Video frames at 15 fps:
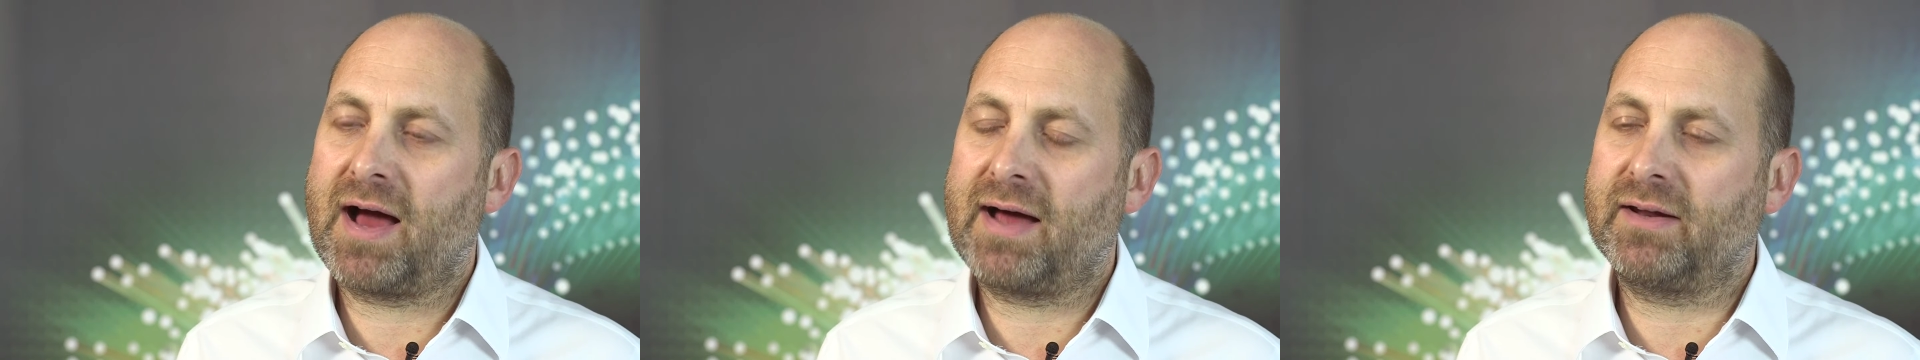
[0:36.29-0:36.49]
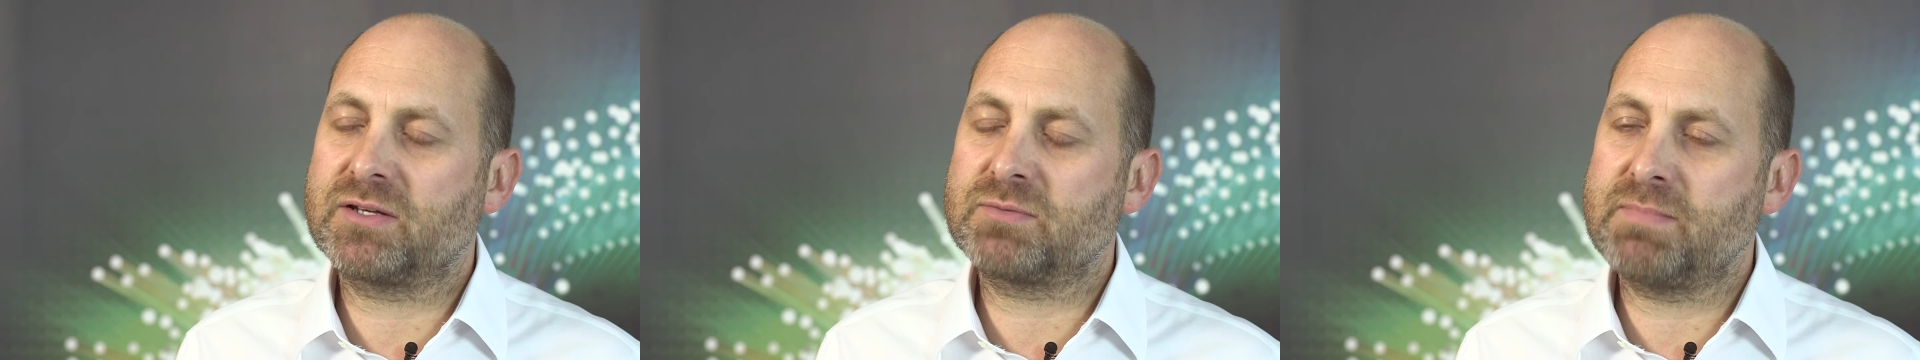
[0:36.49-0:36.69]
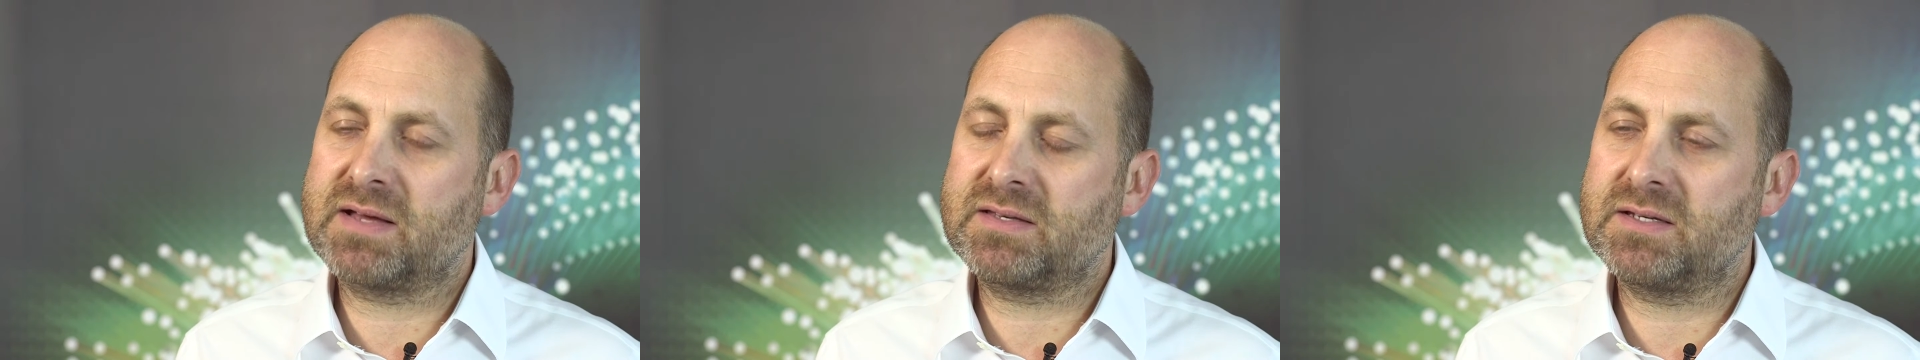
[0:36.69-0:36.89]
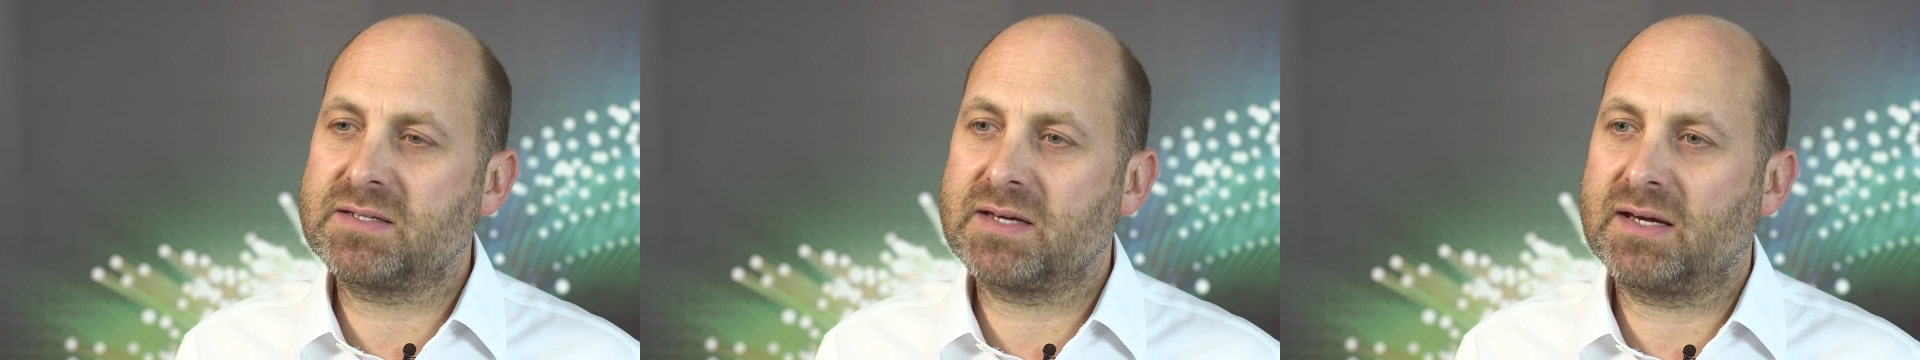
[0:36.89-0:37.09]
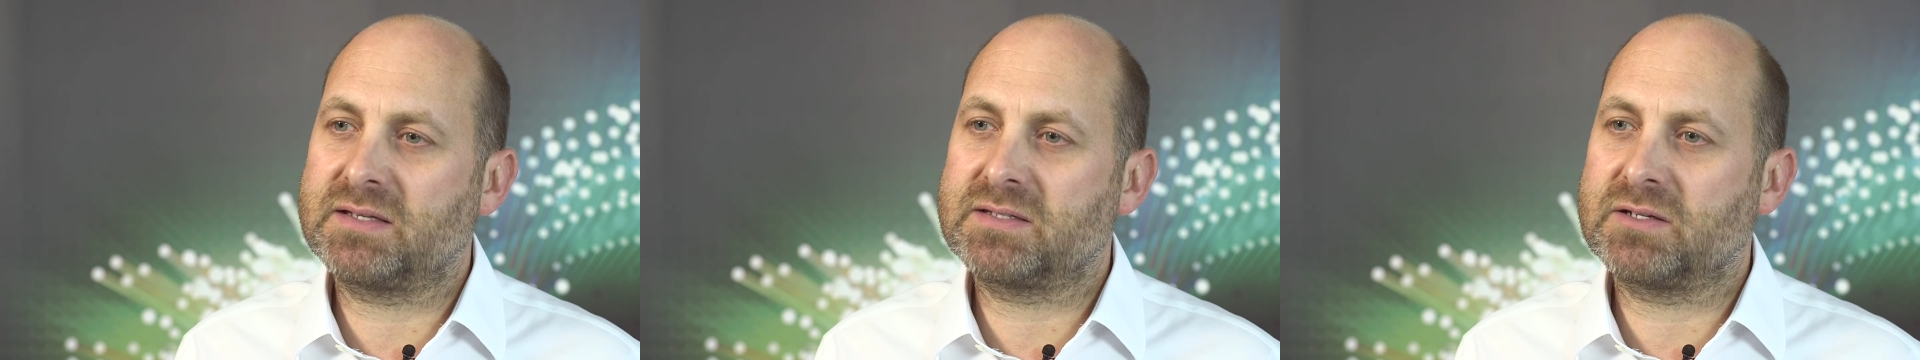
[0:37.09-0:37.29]
and its
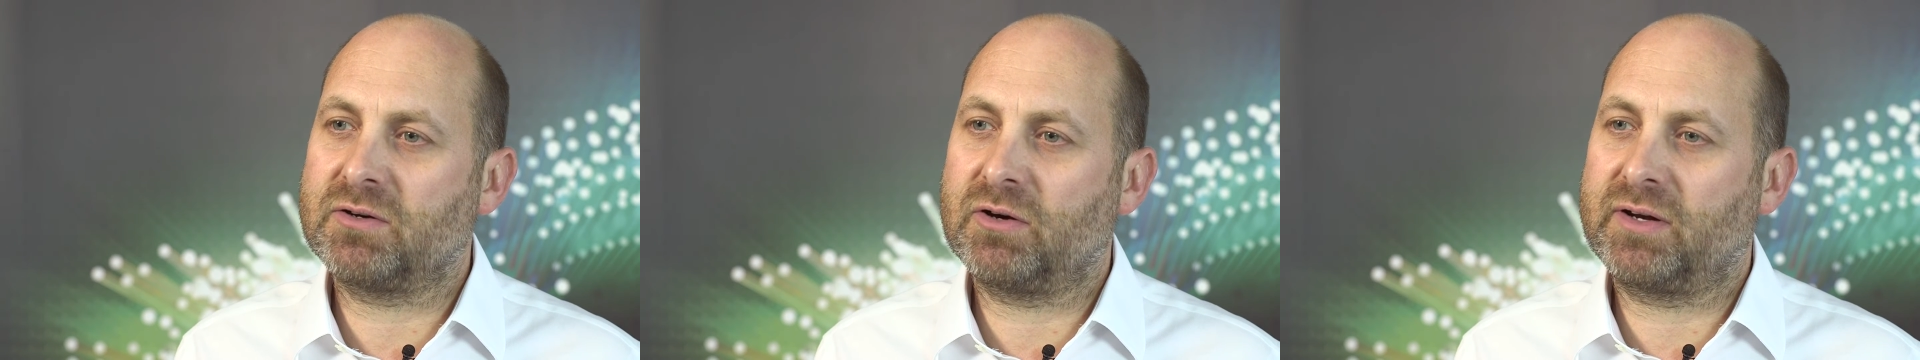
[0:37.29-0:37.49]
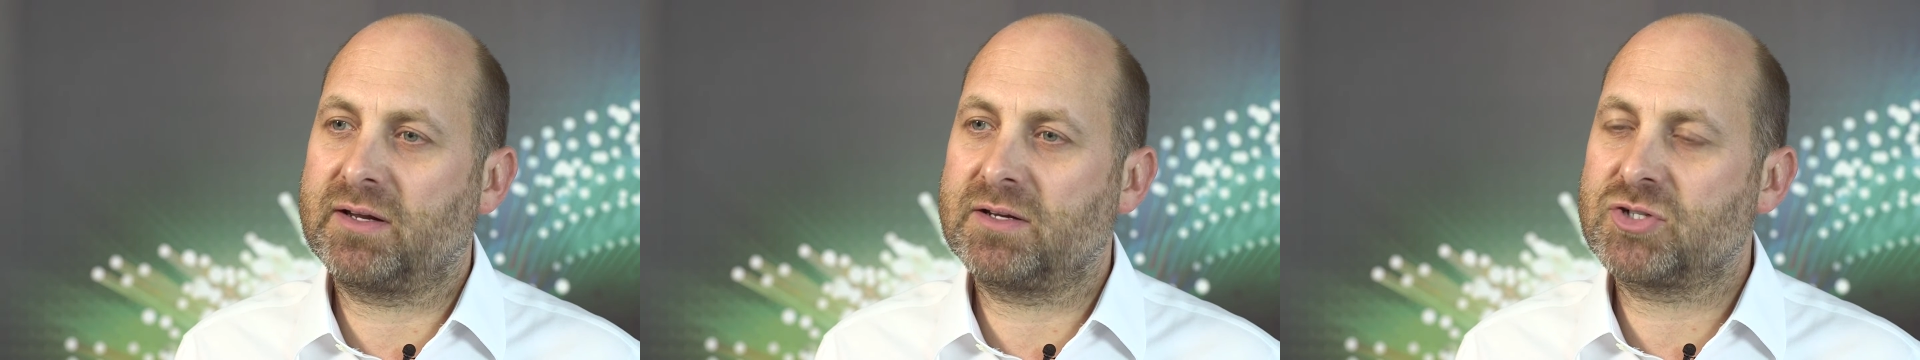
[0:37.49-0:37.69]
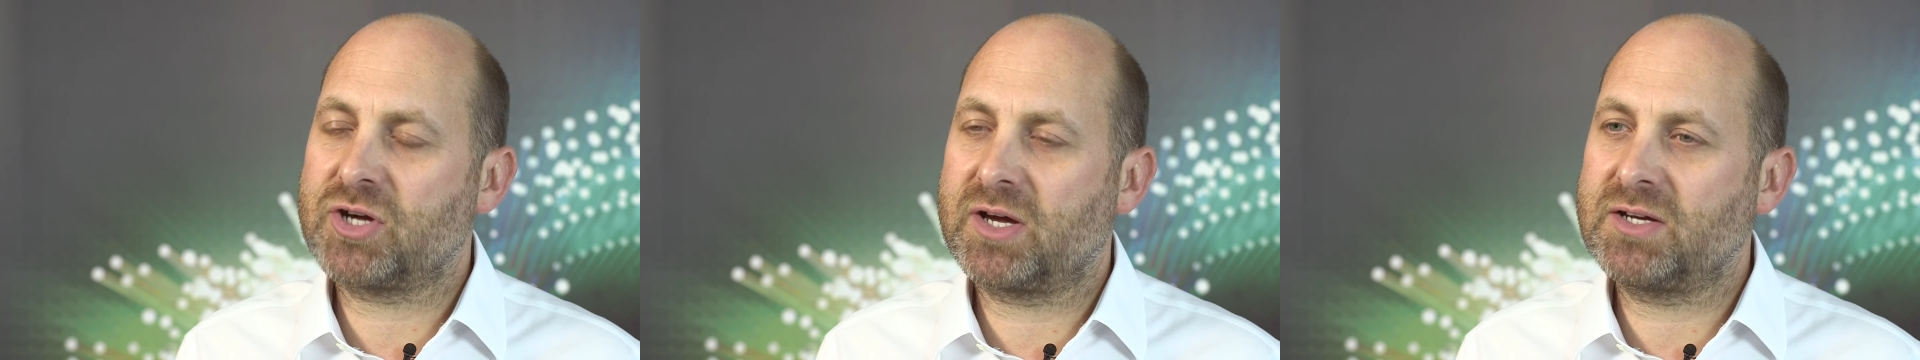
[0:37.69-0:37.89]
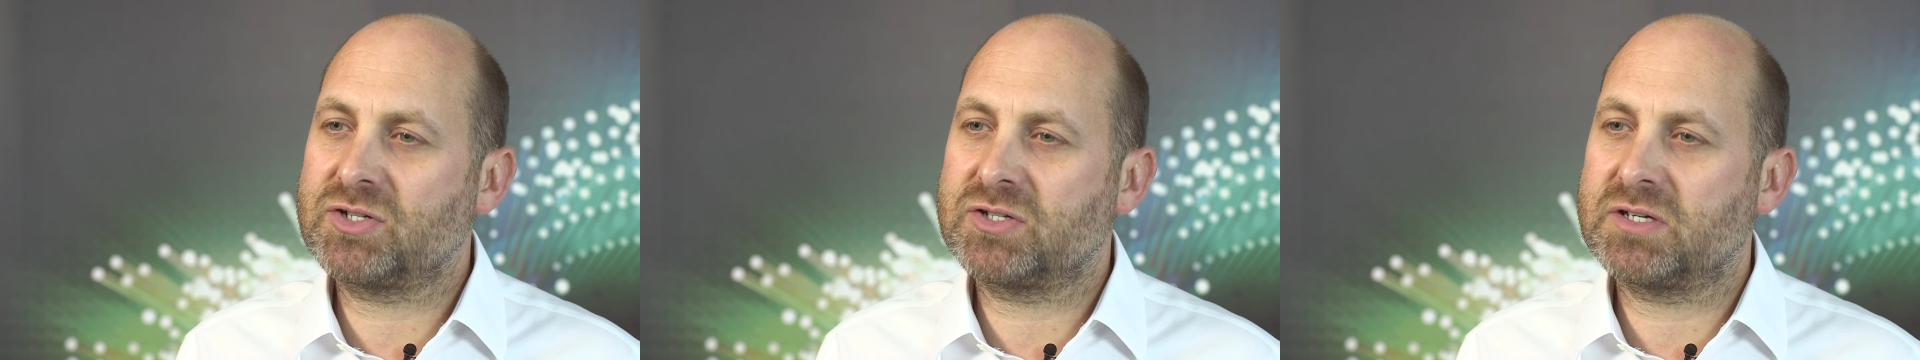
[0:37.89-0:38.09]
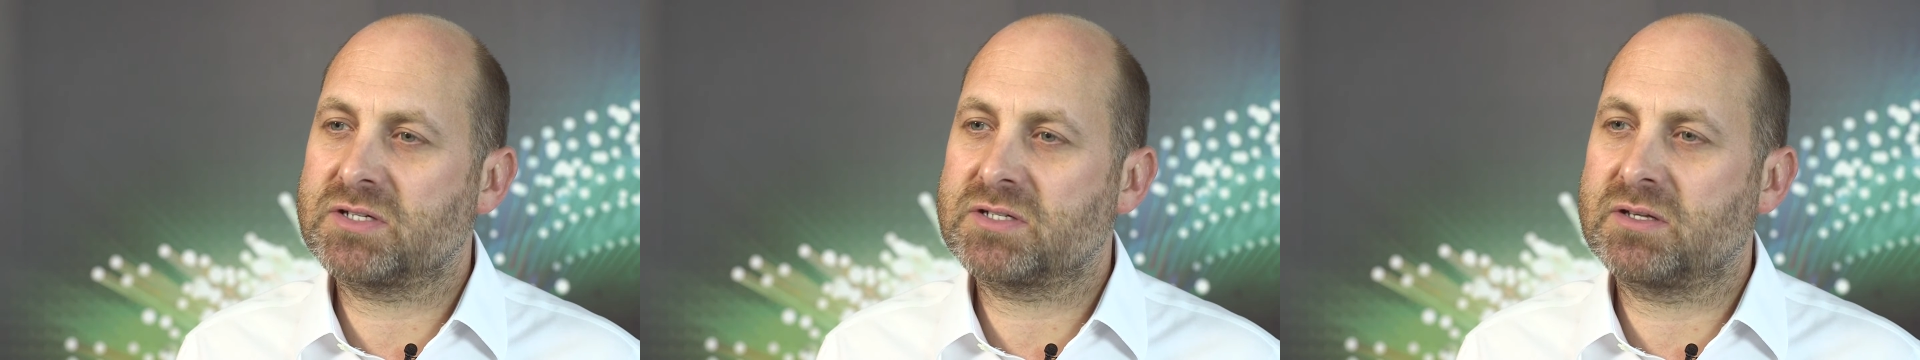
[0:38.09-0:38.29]
metadata on any
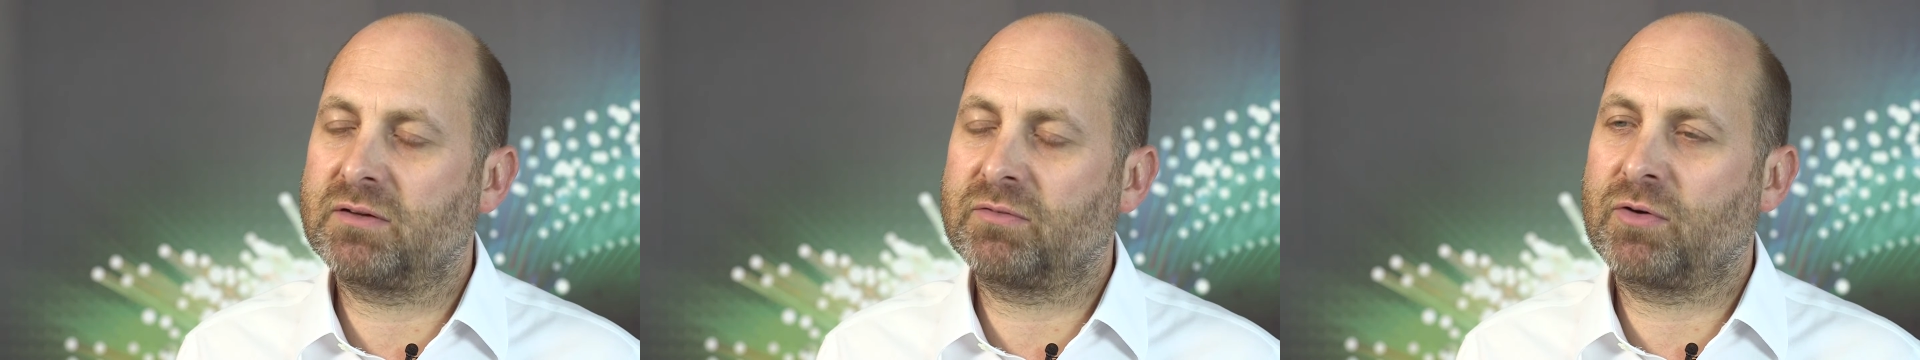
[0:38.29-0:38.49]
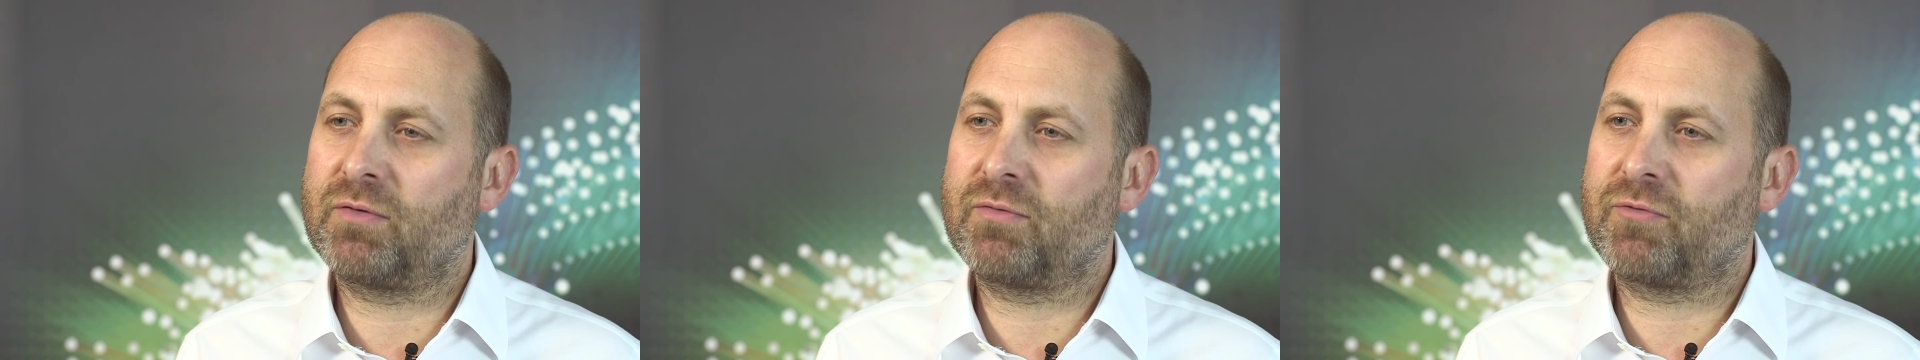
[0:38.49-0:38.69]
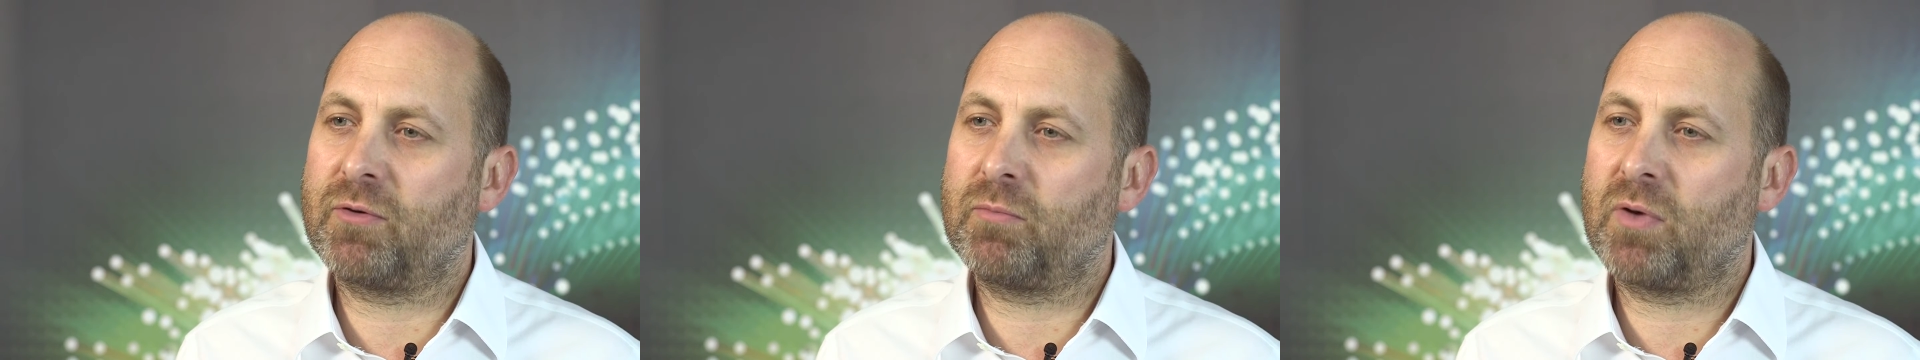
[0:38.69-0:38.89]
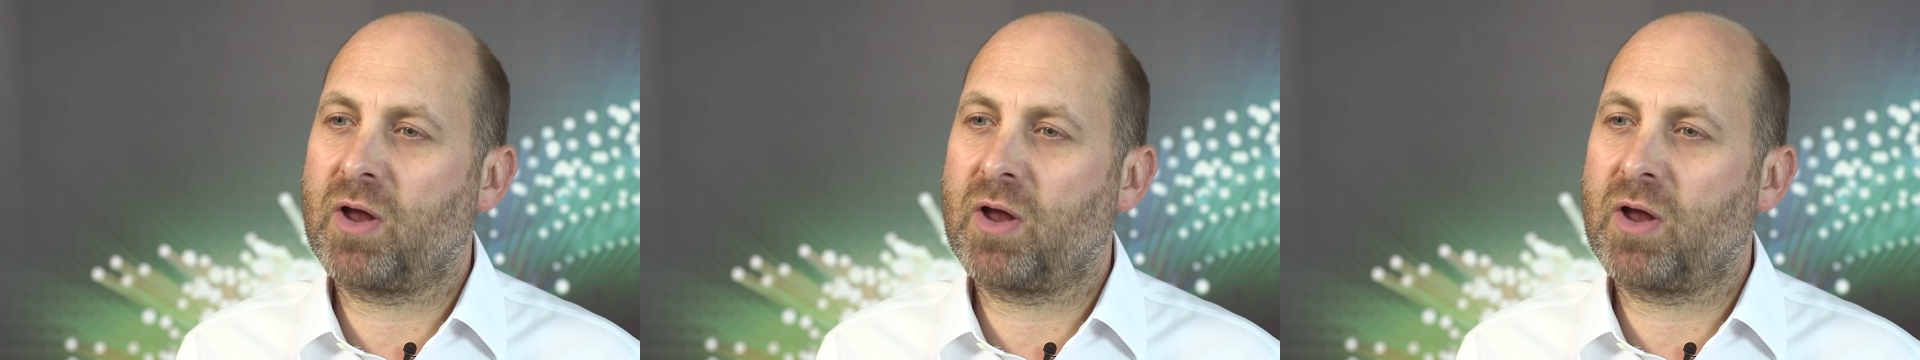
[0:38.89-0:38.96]
changes that have come from